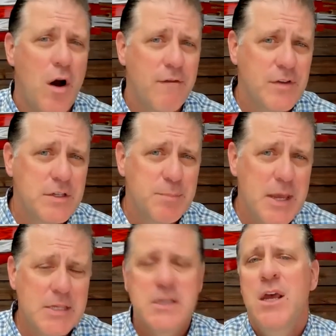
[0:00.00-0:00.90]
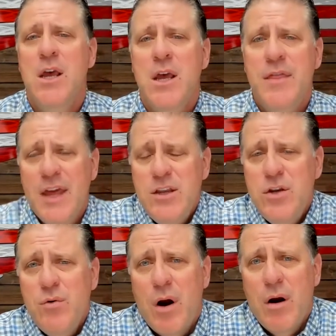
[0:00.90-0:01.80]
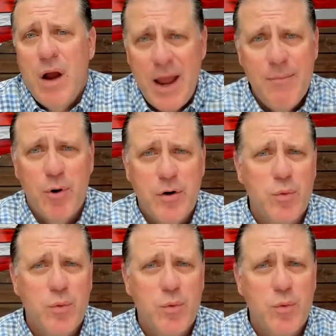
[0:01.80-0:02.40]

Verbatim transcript: office space, then you are hybrid.